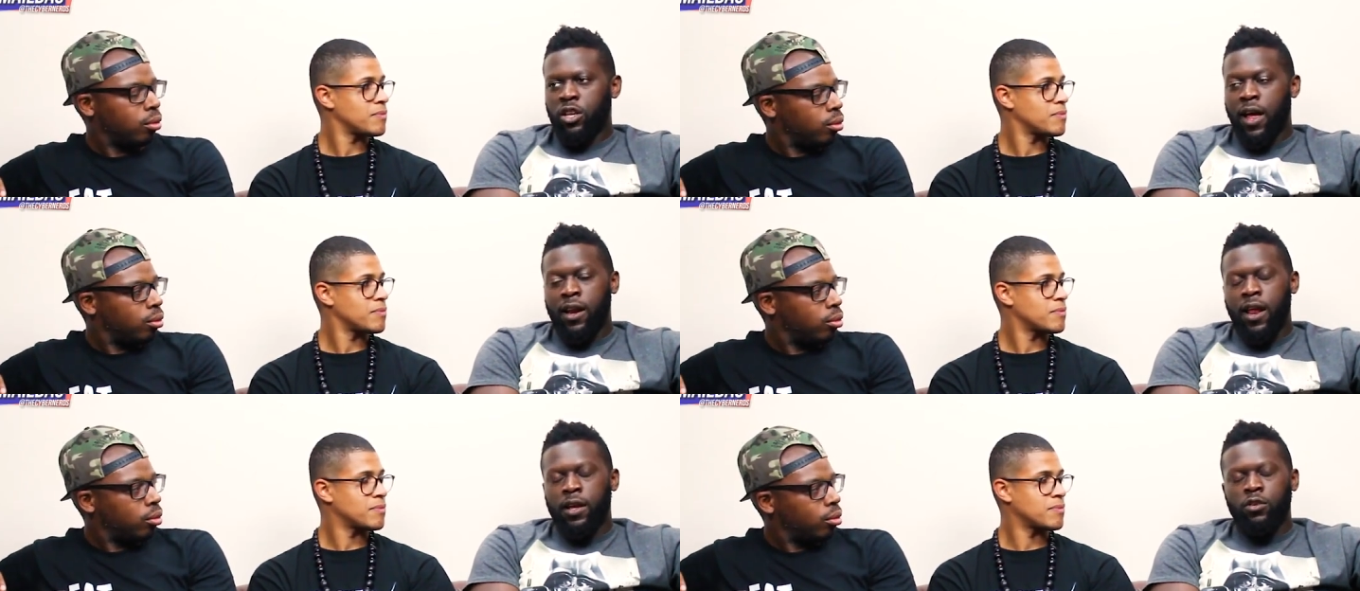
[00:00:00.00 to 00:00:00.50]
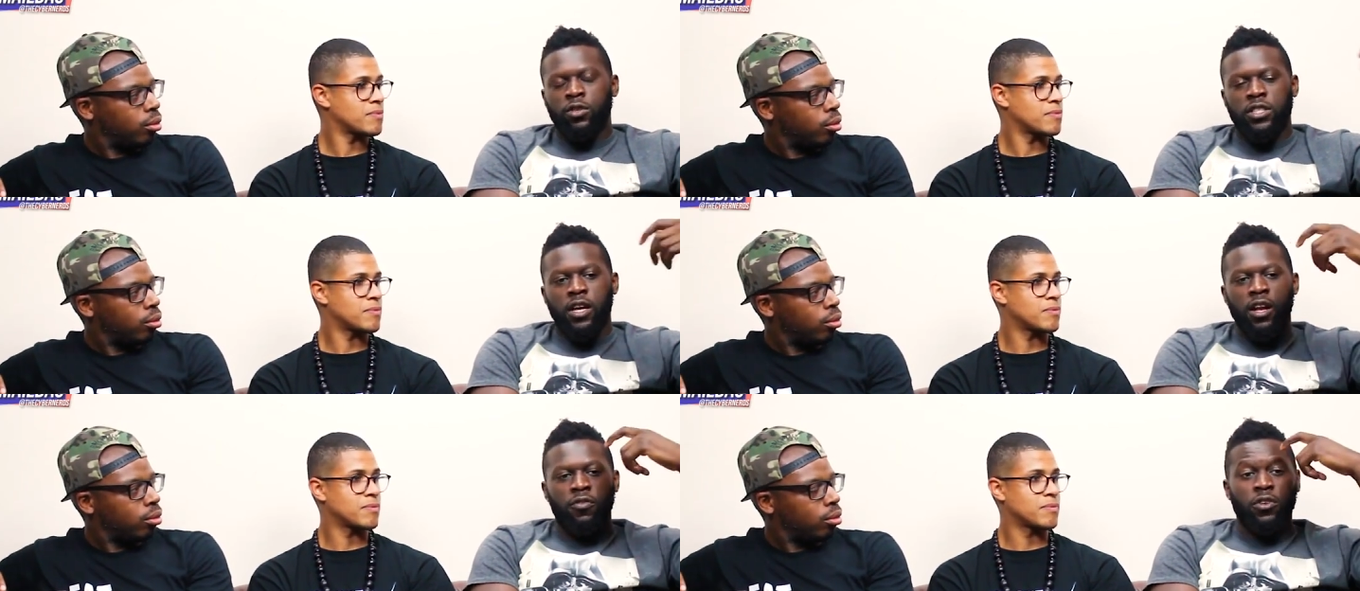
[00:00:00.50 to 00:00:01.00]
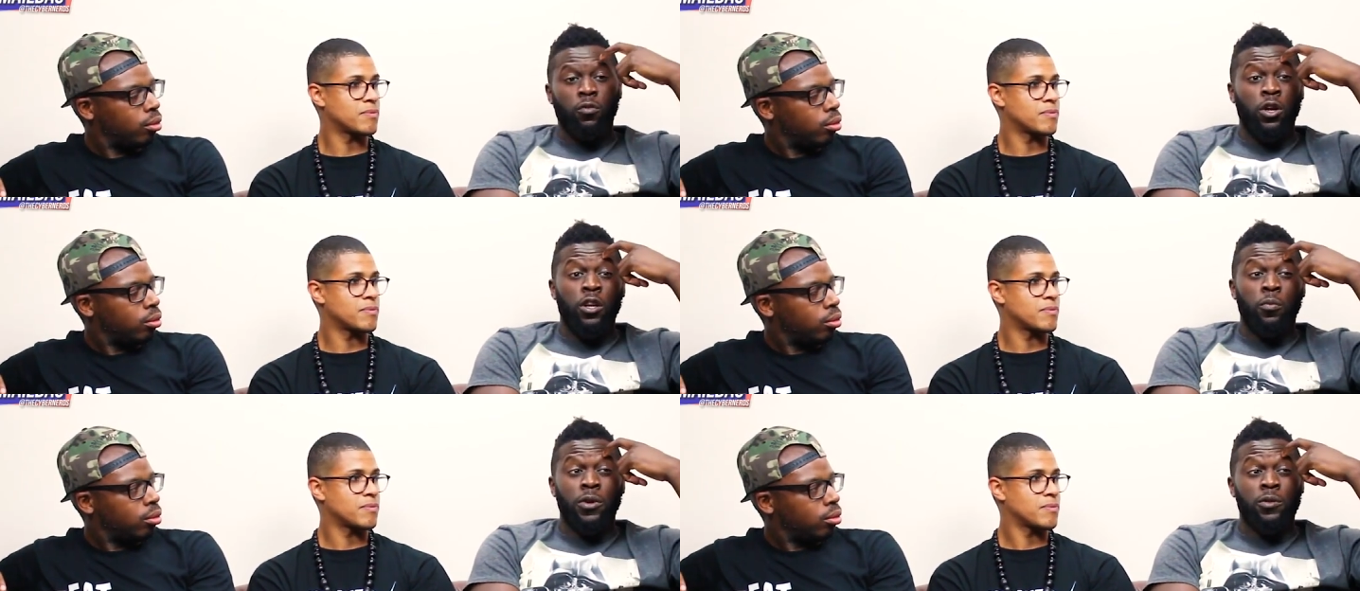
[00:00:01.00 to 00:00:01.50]
Speaker 1: You know, and like you were saying, I
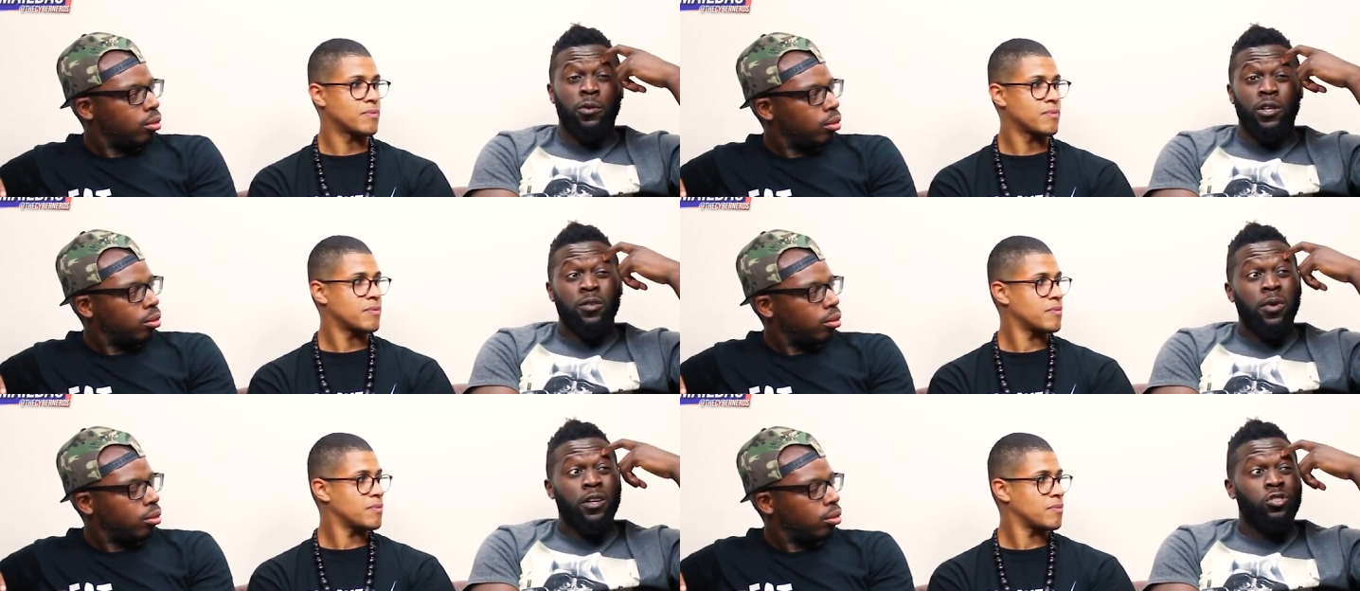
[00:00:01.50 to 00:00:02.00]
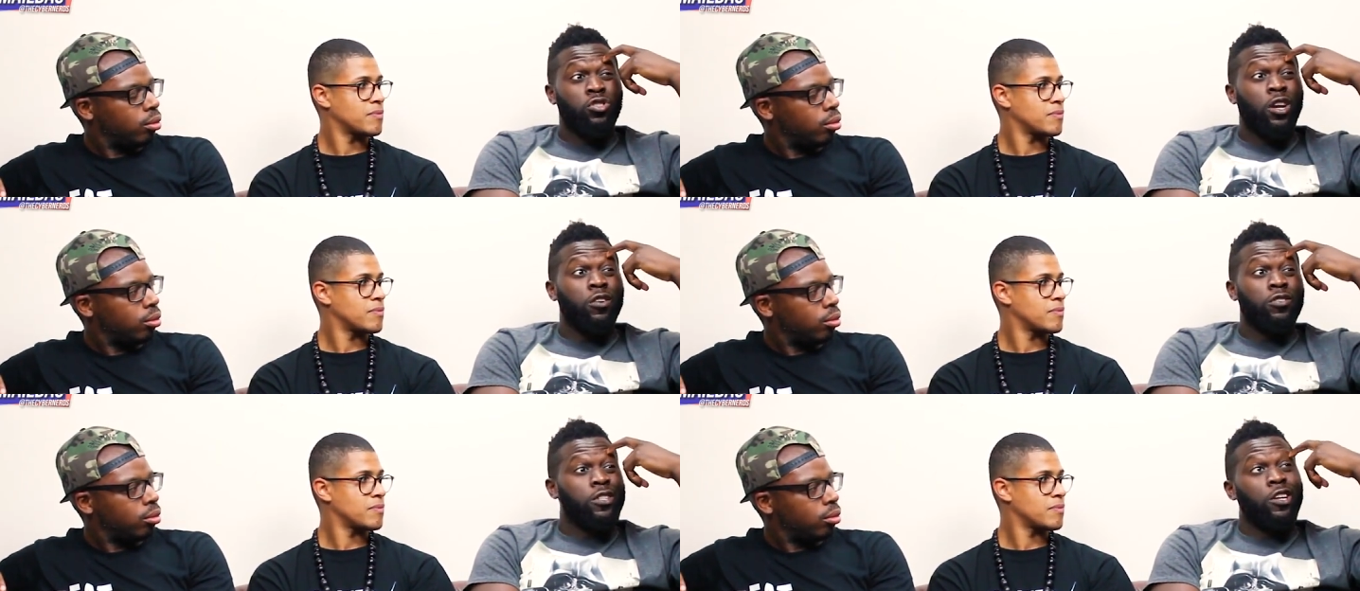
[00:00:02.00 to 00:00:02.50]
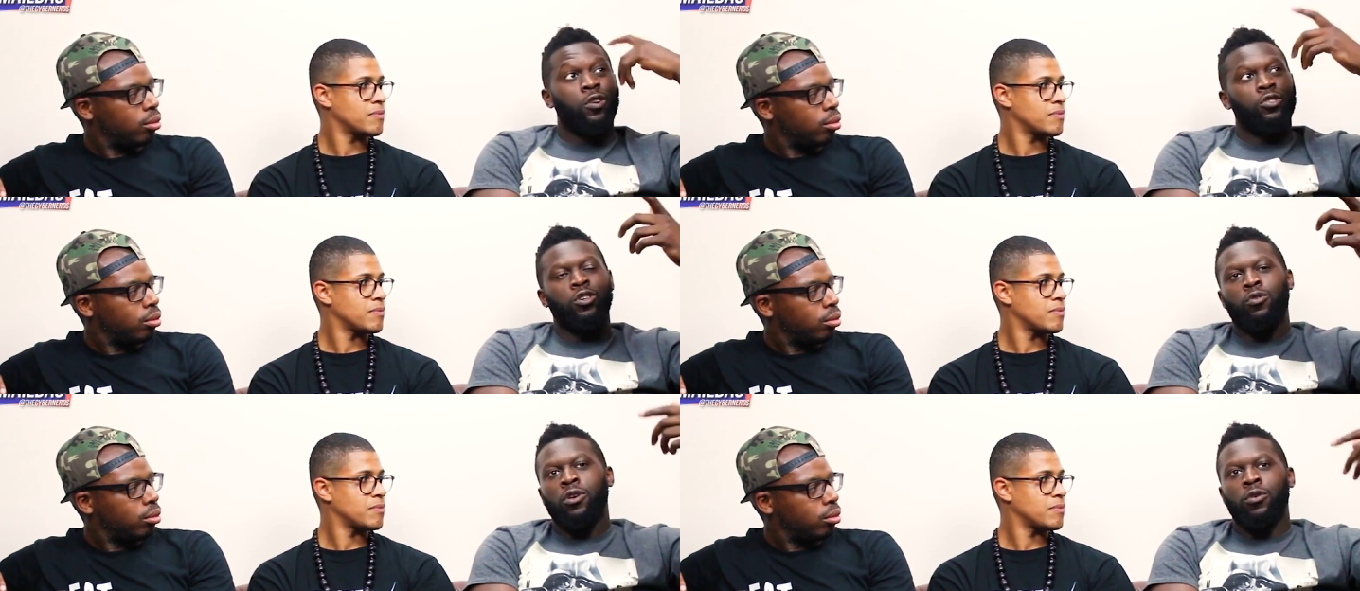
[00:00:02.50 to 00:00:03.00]
think one of the best parts about this trailer is they
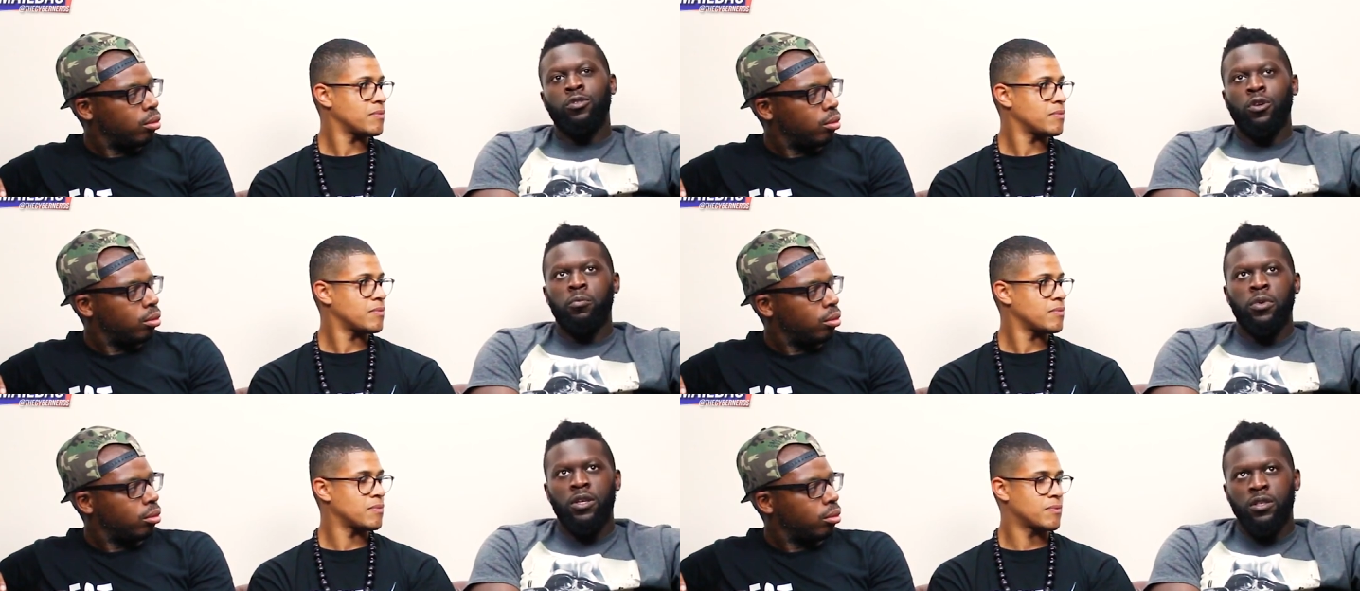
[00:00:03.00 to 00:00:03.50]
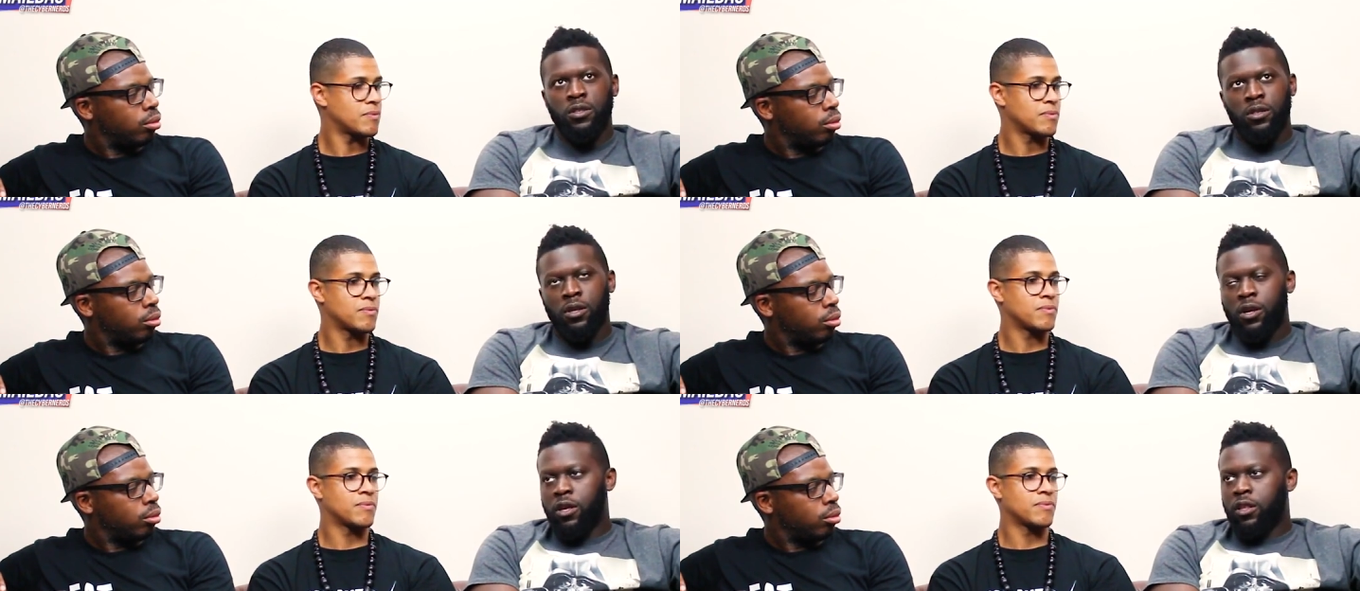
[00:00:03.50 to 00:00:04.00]
don't show no zombies,